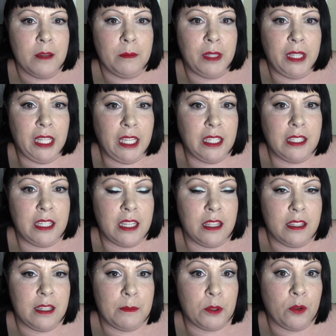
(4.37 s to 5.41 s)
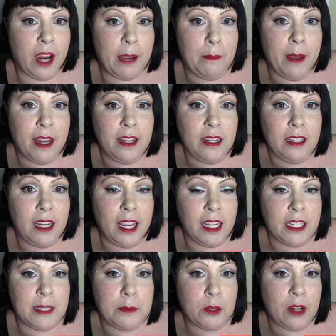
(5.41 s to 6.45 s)
Please hit the subscribe button
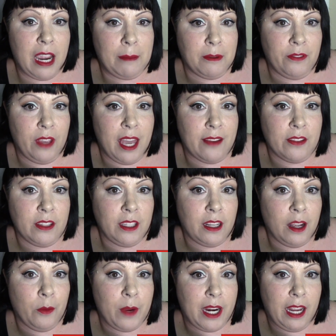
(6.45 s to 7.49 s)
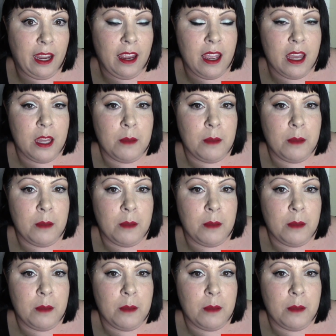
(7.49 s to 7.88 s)
and subscribe if you haven't yet already.